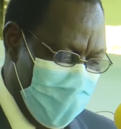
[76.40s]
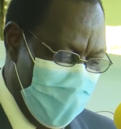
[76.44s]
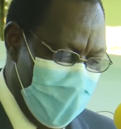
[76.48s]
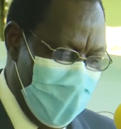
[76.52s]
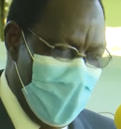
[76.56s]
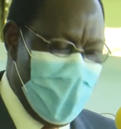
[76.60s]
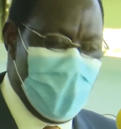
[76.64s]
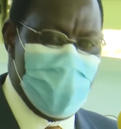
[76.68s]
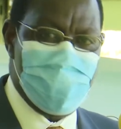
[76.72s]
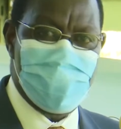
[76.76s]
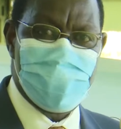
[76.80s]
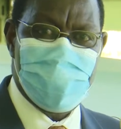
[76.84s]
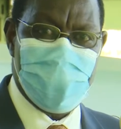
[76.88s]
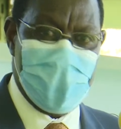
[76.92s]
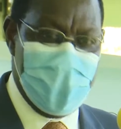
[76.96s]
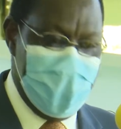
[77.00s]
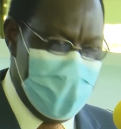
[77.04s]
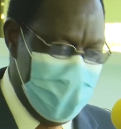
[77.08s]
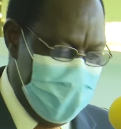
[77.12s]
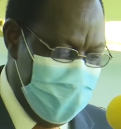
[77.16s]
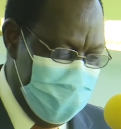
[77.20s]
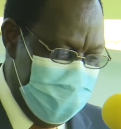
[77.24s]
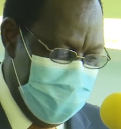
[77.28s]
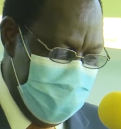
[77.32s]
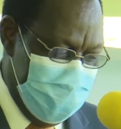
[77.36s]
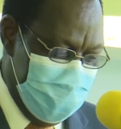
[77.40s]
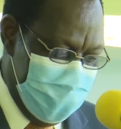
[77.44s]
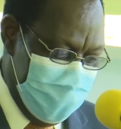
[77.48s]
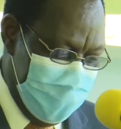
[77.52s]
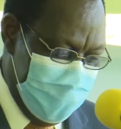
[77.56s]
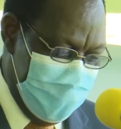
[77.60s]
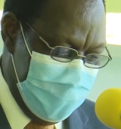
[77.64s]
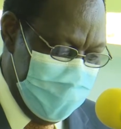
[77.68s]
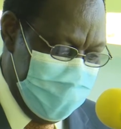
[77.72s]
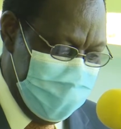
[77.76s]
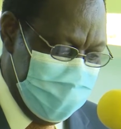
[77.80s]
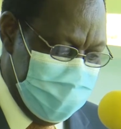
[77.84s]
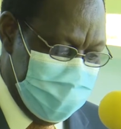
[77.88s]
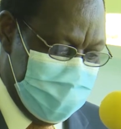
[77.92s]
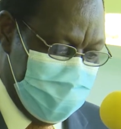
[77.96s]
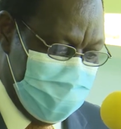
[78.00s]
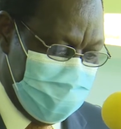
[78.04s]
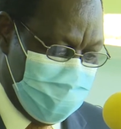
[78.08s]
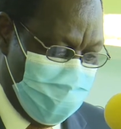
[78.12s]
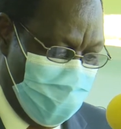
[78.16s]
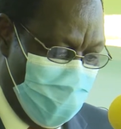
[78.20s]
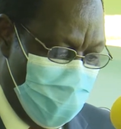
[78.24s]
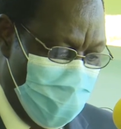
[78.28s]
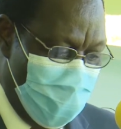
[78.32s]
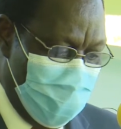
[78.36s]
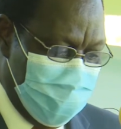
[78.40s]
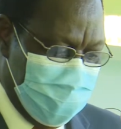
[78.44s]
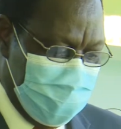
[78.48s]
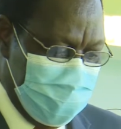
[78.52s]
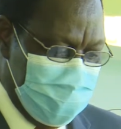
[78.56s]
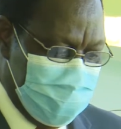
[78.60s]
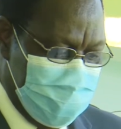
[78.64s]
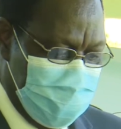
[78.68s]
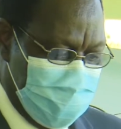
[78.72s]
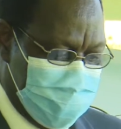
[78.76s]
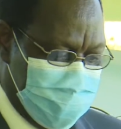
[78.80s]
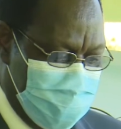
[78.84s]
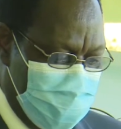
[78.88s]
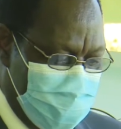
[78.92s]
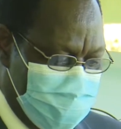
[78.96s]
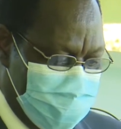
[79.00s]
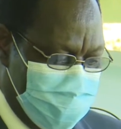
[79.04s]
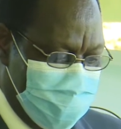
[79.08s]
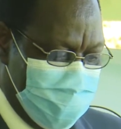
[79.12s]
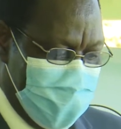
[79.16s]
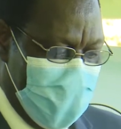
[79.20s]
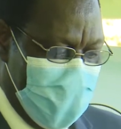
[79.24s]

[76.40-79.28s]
Our prayer is that all these successful